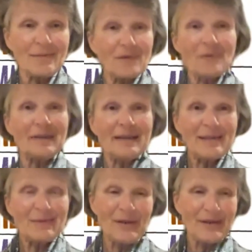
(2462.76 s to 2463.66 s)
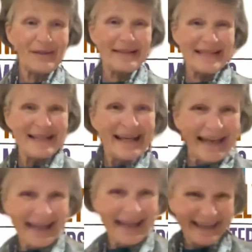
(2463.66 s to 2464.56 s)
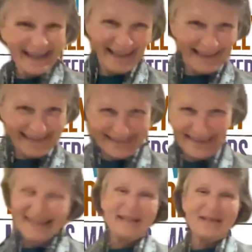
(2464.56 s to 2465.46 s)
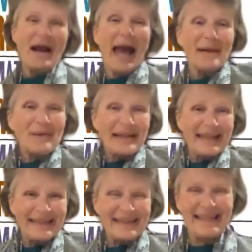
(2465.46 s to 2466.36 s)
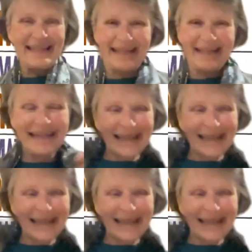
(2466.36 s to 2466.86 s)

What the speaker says: what are all these words? How do I get it here?